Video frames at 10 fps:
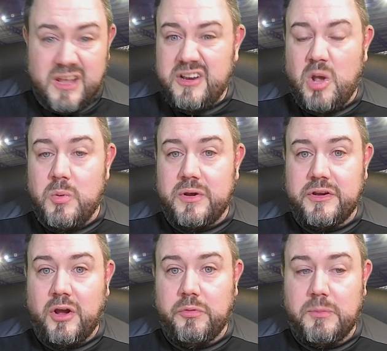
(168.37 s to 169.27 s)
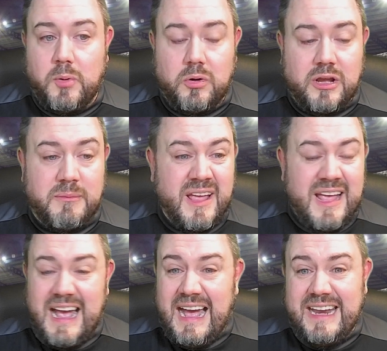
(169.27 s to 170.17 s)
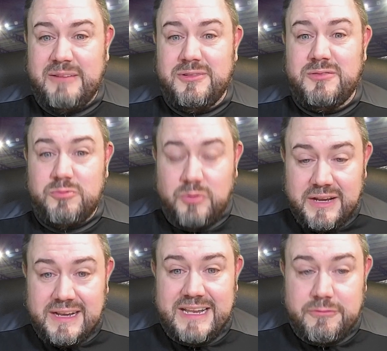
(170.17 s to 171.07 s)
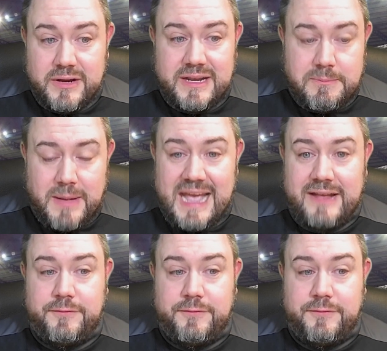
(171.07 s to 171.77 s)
No one could hold the ball up, and it was really, really bad.